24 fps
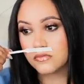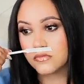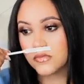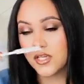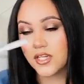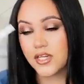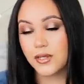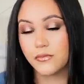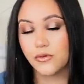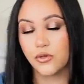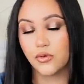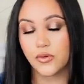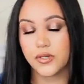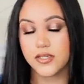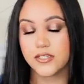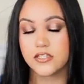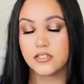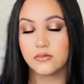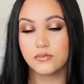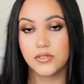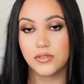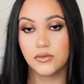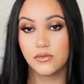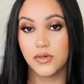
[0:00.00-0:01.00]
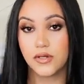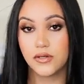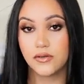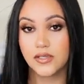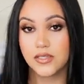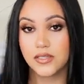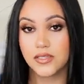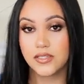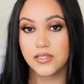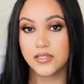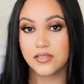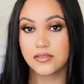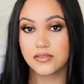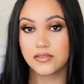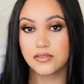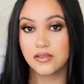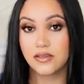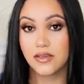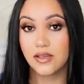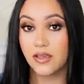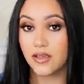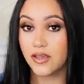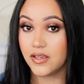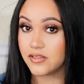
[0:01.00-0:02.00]
And I'm going to be wearing this
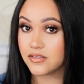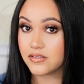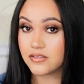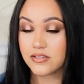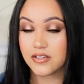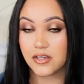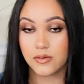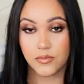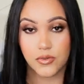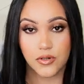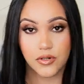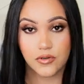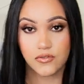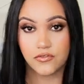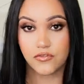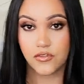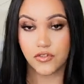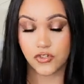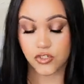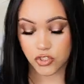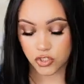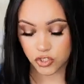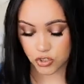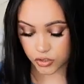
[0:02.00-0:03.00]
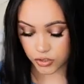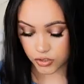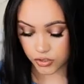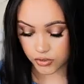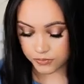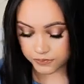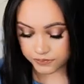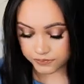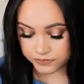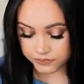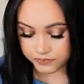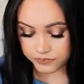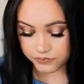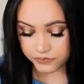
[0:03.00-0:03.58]
in summer for sure.